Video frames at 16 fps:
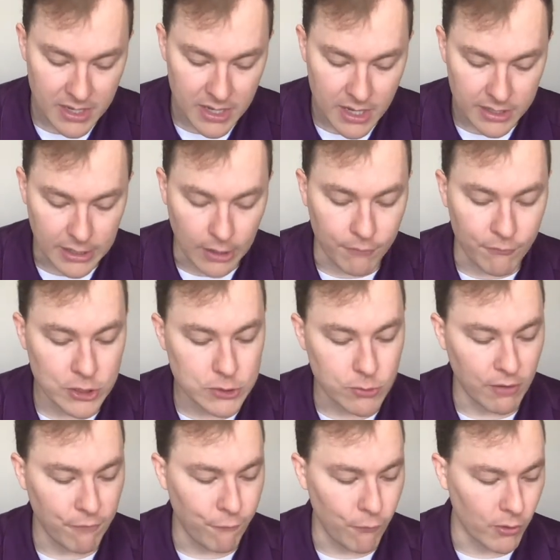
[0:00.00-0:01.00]
Now in verse
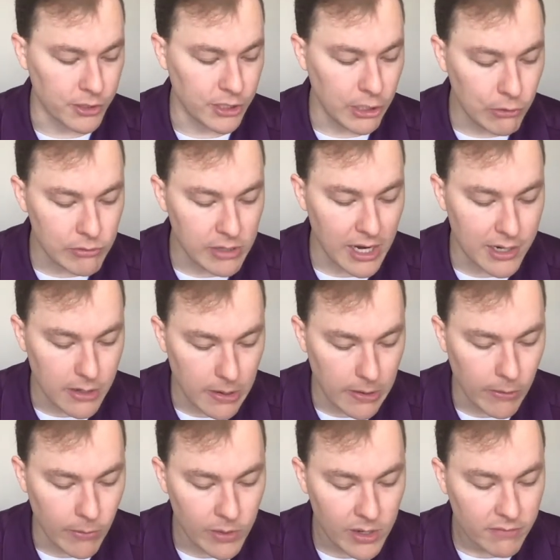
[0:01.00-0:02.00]
24, do you not
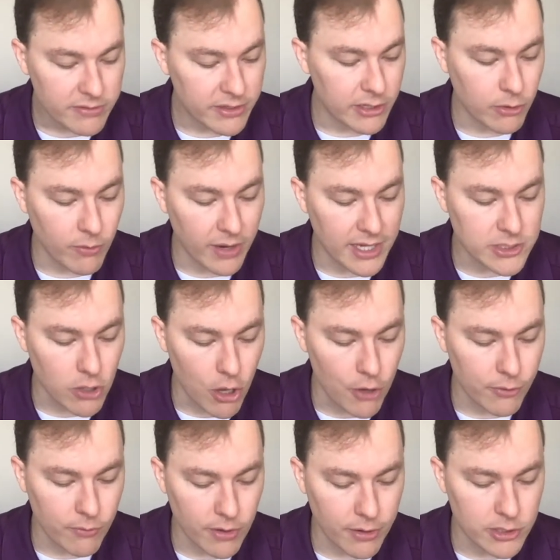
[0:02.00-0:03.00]
know that in a race all the
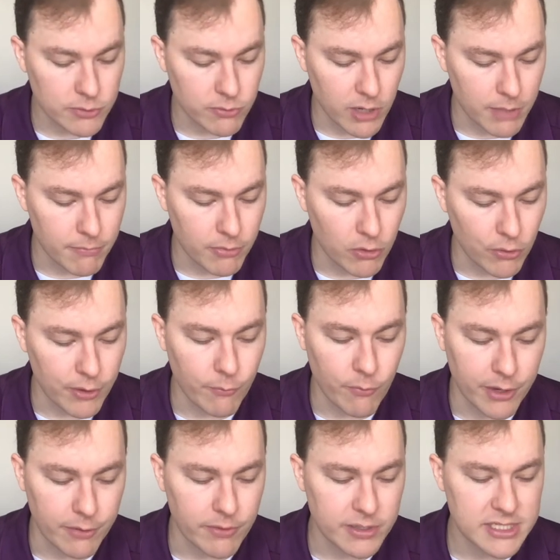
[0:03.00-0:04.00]
runners run, but only one
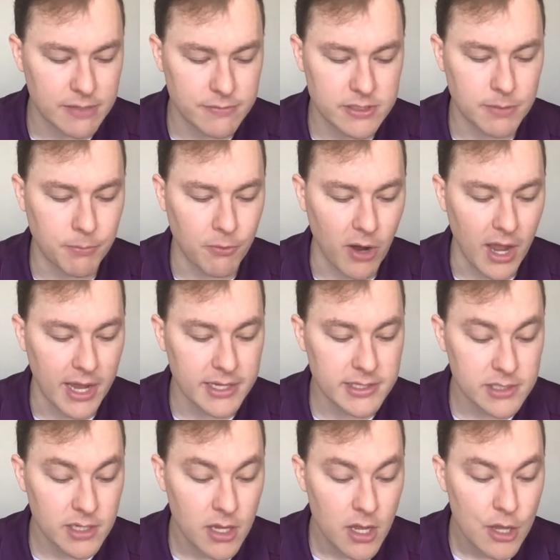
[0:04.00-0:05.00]
receives the prize?
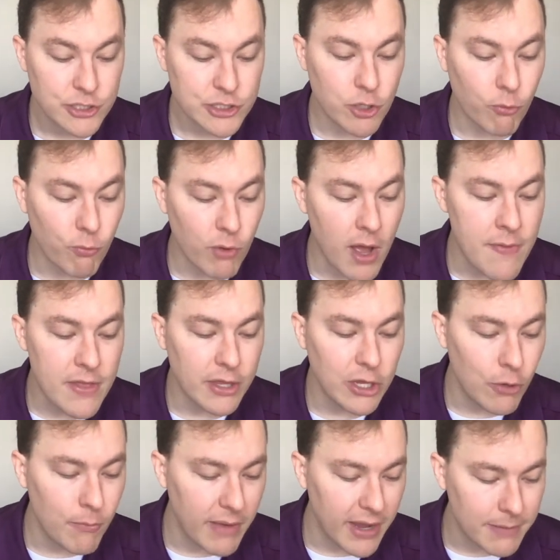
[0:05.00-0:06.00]
So run that you
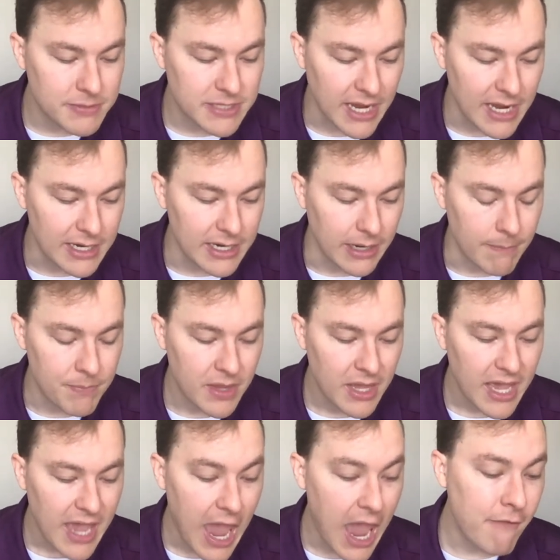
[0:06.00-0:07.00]
may obtain it.
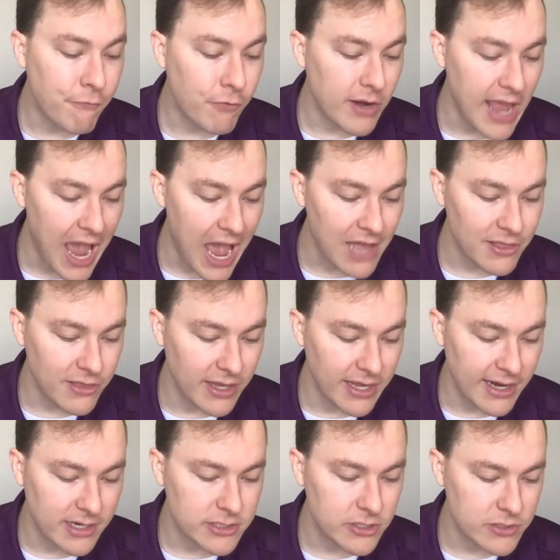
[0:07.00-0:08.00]
Every athlete
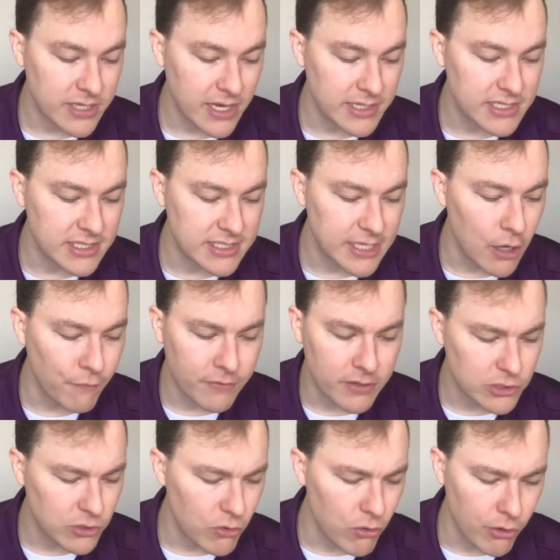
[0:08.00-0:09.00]
exercises
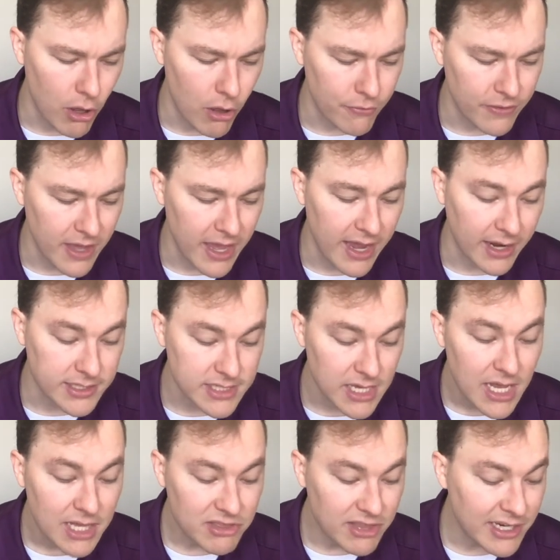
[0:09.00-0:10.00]
self-control in all things.
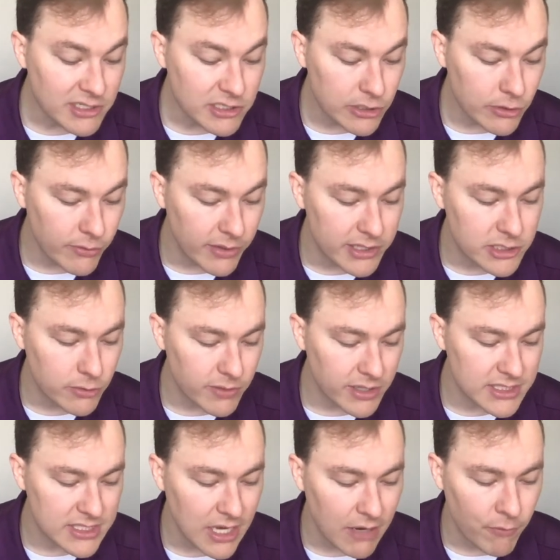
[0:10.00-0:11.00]
They do it to
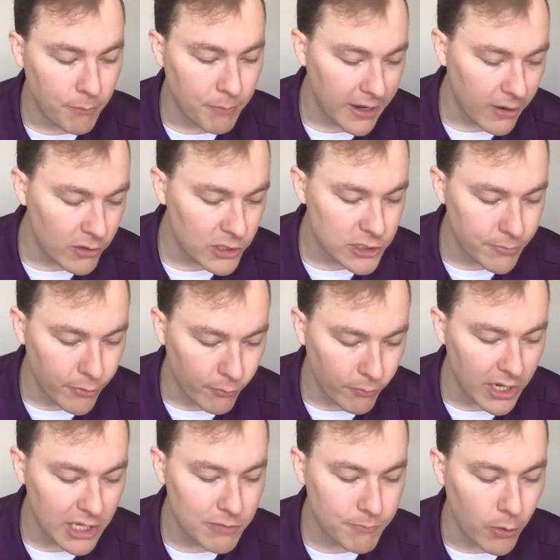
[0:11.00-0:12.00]
receive a perishable
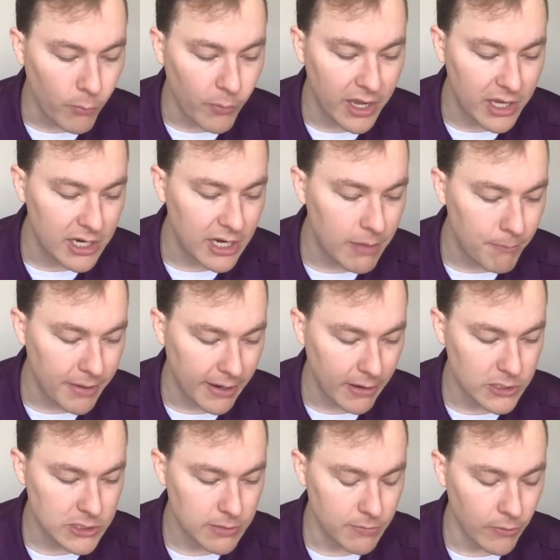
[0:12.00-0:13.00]
wreath, but we an
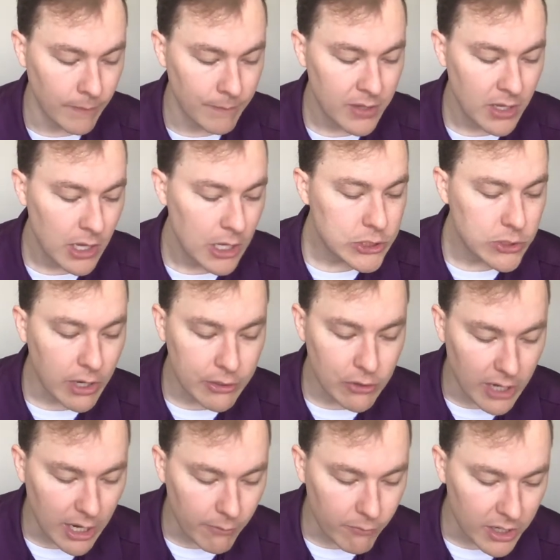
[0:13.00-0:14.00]
imperishable. So I do
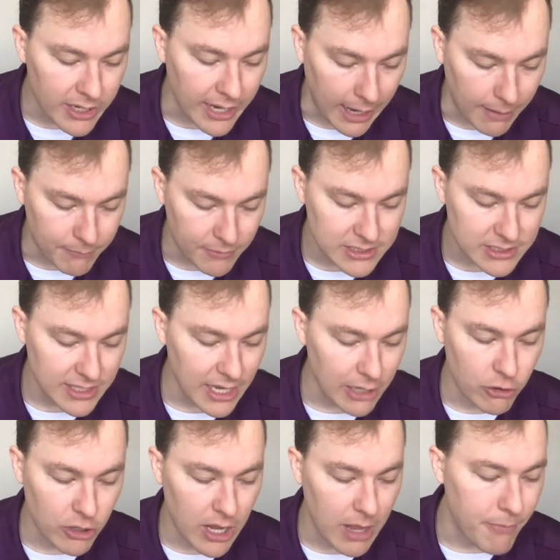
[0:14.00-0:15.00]
not run aimlessly. I do
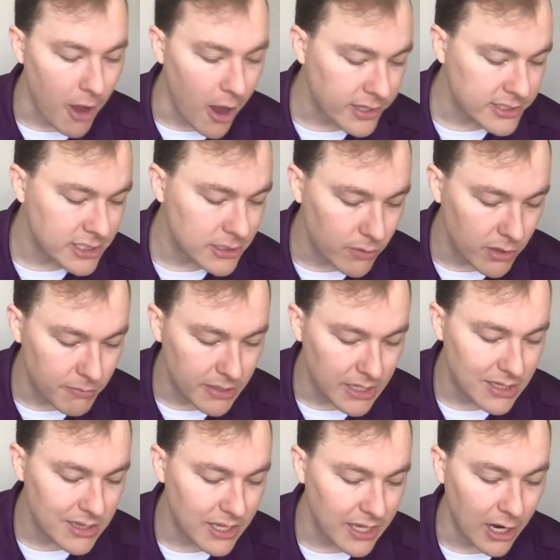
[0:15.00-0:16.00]
not box as one
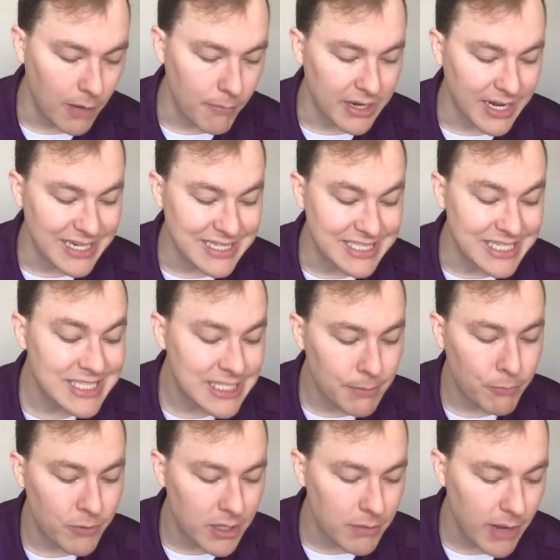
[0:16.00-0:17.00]
beating the air, but I
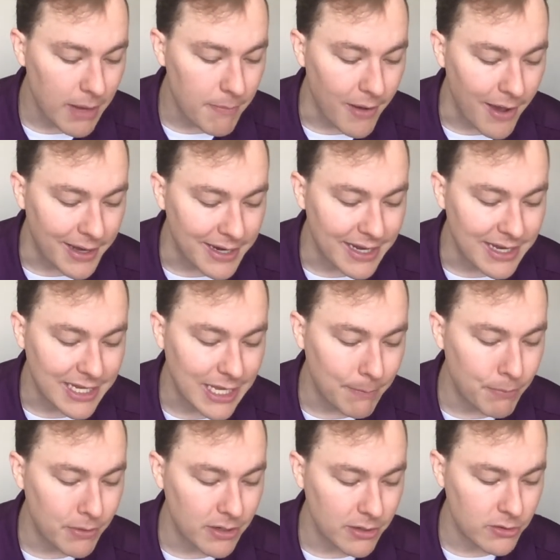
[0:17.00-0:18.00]
discipline my body and keep
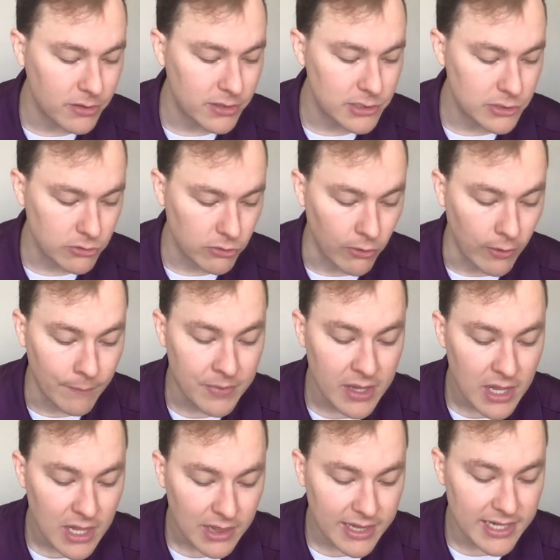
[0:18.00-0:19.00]
it under control,
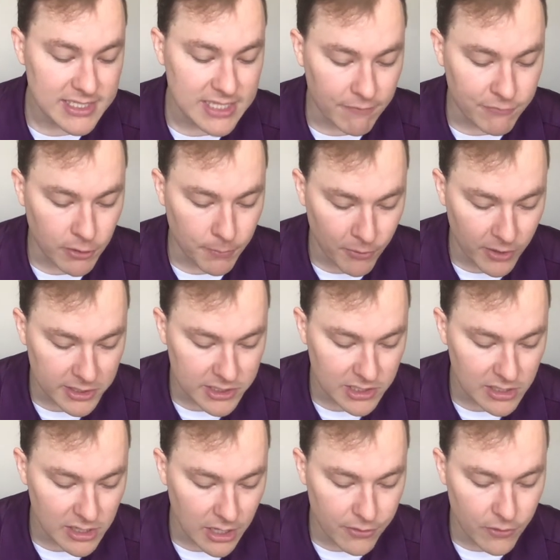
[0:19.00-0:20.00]
lest after preaching
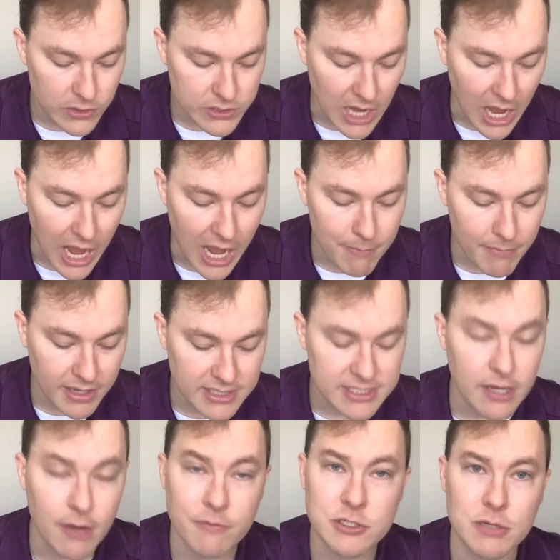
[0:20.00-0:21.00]
to others, I
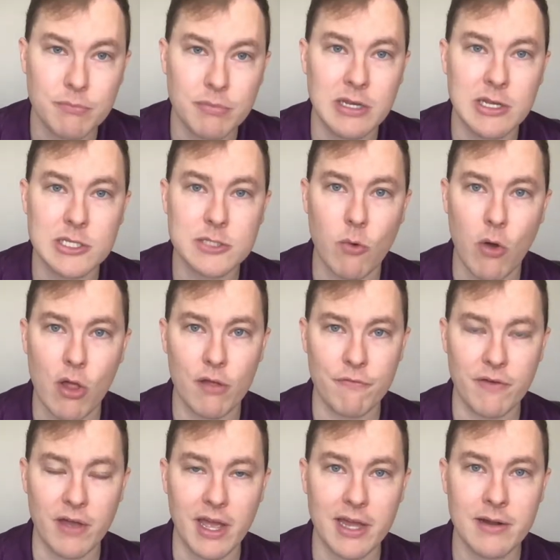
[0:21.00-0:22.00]
myself should be
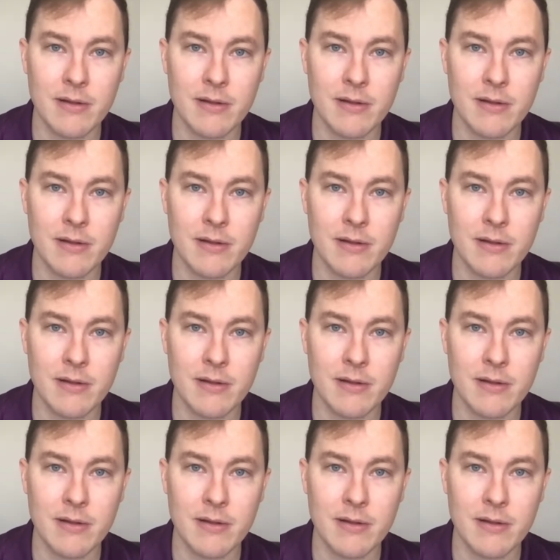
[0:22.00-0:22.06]
disqualified.